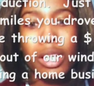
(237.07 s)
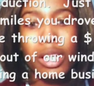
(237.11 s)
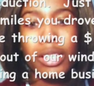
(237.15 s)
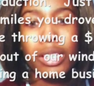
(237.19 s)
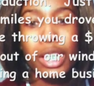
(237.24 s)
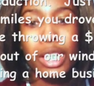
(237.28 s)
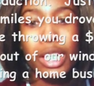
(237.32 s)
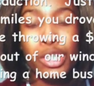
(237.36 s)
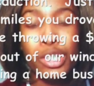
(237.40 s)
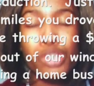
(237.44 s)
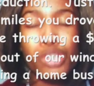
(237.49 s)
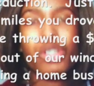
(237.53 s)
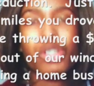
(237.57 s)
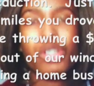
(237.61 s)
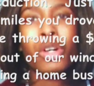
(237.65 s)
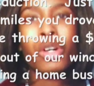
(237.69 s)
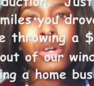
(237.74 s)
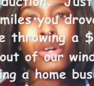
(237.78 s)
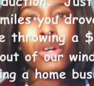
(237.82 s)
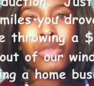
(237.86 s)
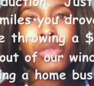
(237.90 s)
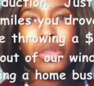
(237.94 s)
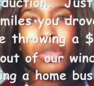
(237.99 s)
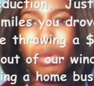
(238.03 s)
that you
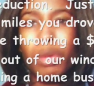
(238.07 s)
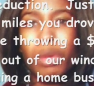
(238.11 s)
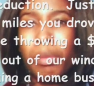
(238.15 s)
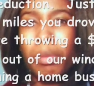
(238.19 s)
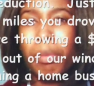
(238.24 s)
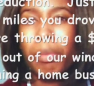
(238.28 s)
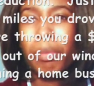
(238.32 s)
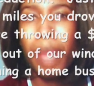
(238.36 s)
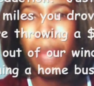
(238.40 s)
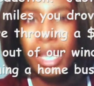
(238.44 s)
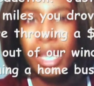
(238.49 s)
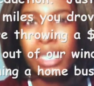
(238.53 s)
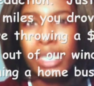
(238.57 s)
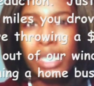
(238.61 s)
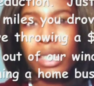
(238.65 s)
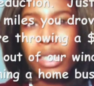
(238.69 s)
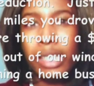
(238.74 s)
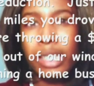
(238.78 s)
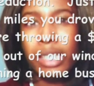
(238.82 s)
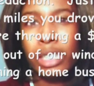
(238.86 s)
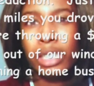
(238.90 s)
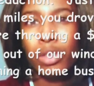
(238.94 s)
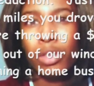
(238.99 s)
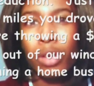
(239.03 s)
drove, you were
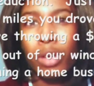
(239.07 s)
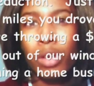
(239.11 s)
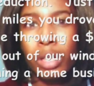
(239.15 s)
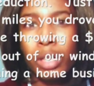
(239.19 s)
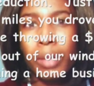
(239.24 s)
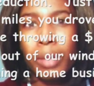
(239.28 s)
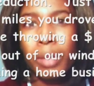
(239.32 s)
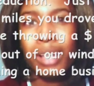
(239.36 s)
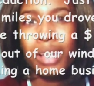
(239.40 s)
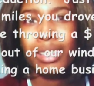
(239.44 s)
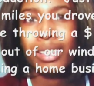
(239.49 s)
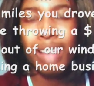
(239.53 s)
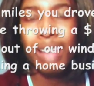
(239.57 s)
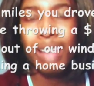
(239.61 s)
basically throwing about $1